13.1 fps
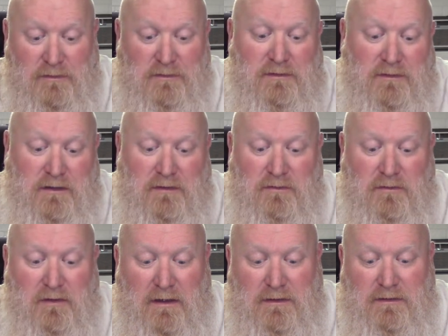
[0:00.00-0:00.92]
just to give you
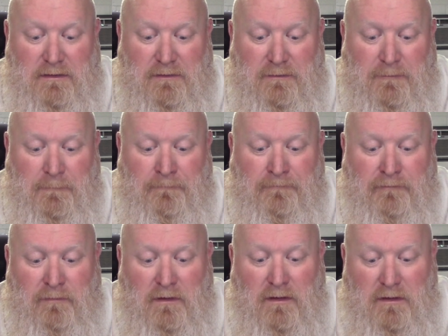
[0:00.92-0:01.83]
an idea,
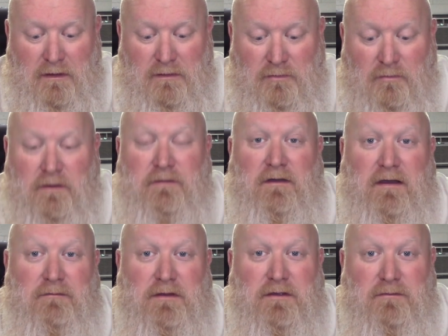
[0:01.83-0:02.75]

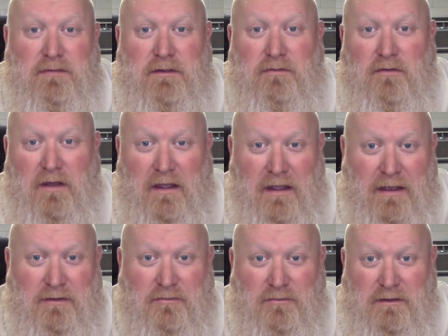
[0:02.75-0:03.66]
25 million people
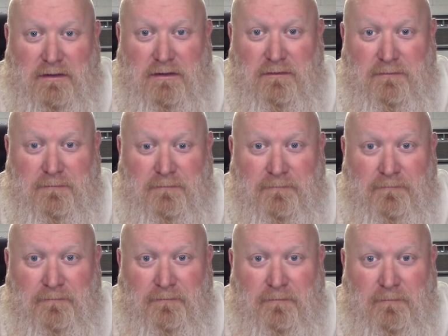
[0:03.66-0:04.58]
annually
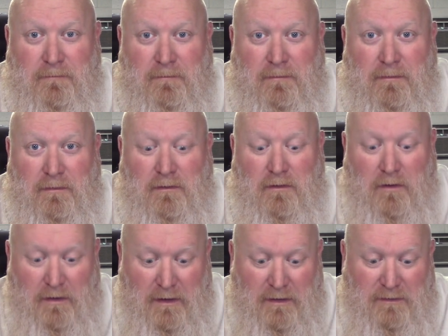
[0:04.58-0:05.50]

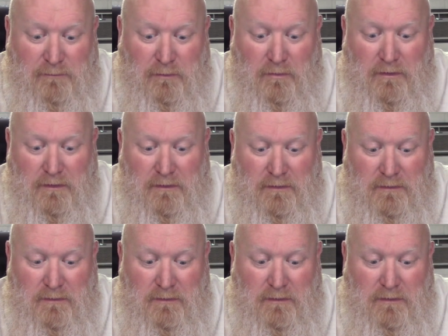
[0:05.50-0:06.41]
are exploited
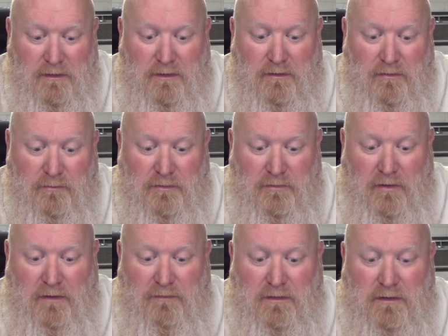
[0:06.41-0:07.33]
in human
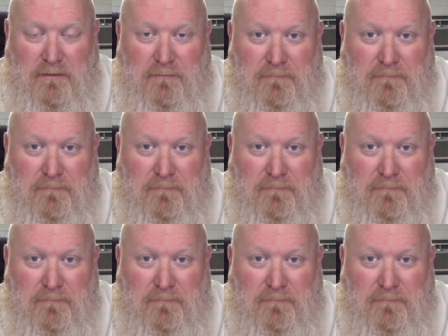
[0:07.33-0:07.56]
trafficking.